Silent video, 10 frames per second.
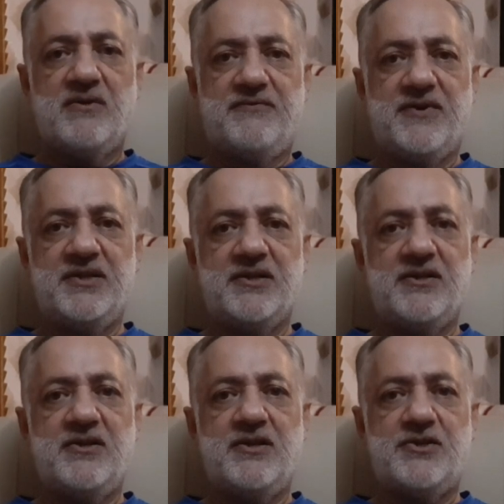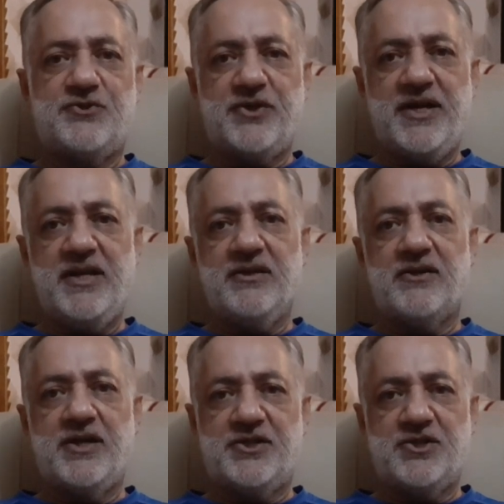further straining
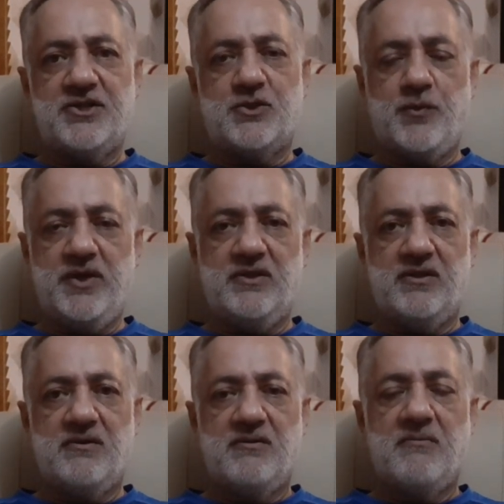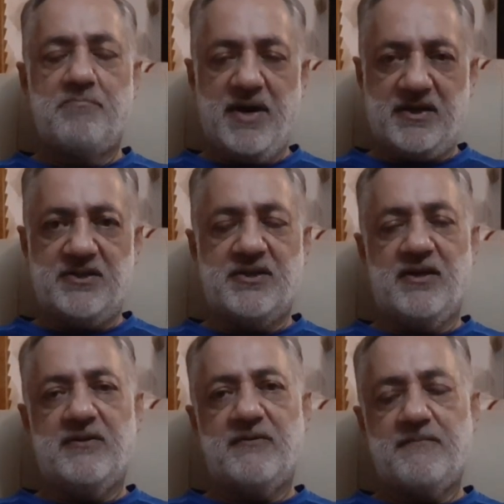relations with Pakistan.
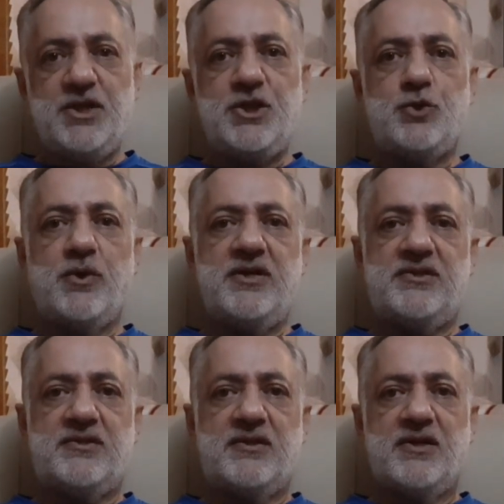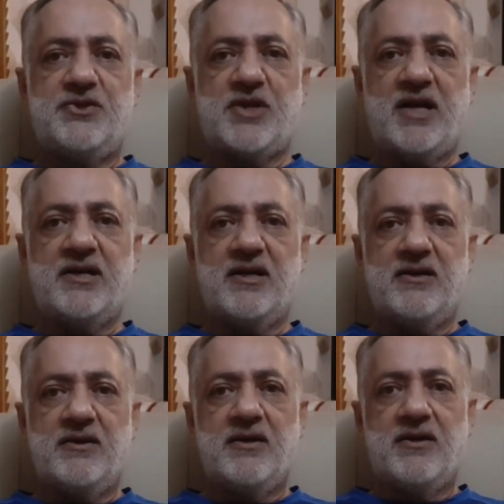The US-China